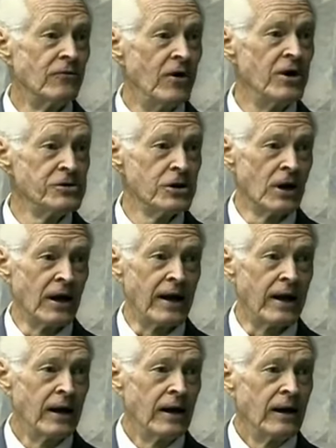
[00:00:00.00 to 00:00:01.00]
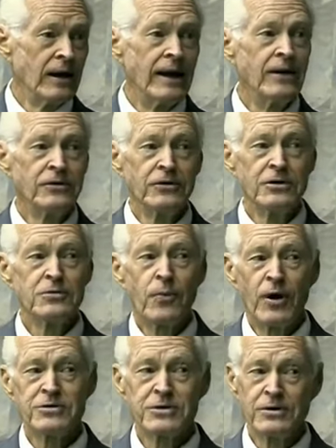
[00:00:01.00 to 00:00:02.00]
visually into this
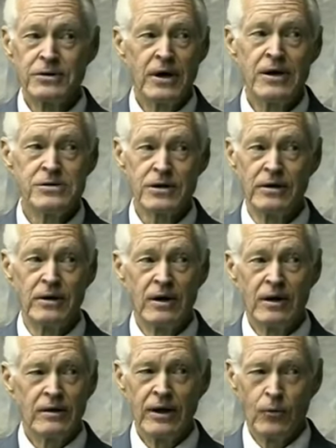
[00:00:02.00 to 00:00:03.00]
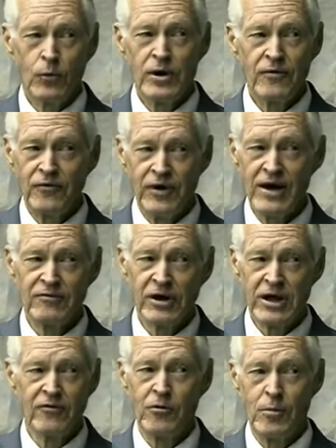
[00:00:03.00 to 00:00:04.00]
presentation that we have never
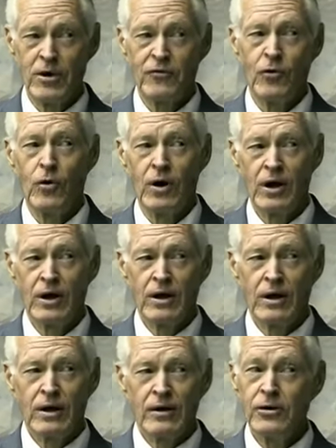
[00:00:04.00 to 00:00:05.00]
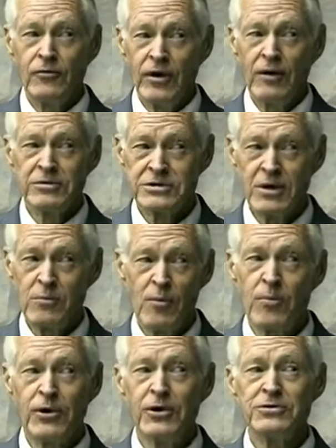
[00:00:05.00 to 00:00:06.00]
given before. You've never seen me
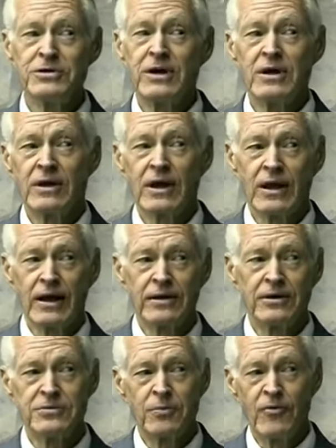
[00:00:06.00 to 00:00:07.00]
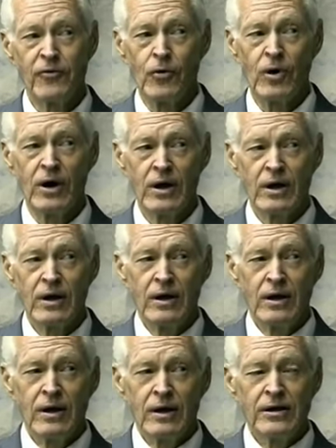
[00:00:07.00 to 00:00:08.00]
produce anything like this before.
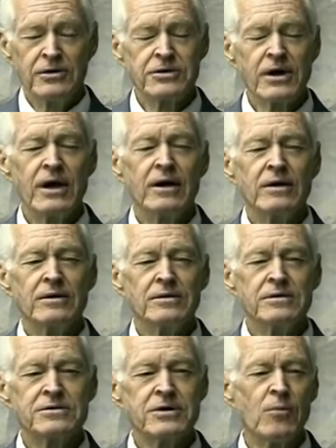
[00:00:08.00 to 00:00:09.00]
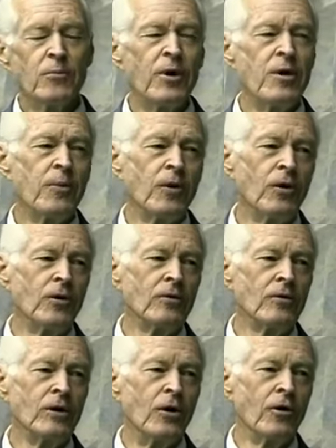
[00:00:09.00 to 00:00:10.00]
You see, some people
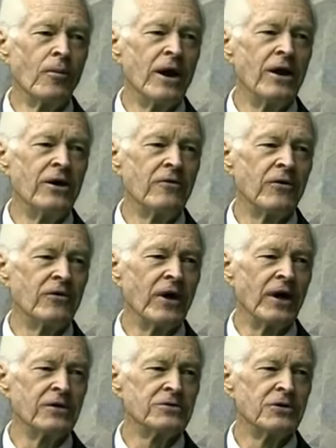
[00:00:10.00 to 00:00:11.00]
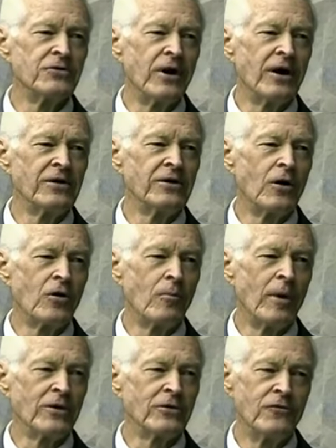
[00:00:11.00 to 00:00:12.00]
go to many different things to try to talk
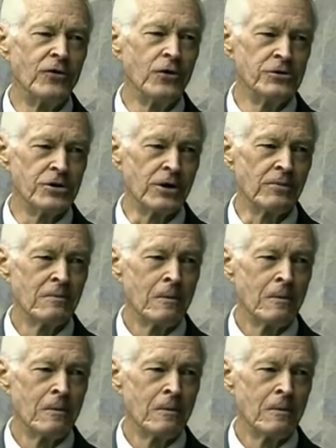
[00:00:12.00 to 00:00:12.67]
about the future.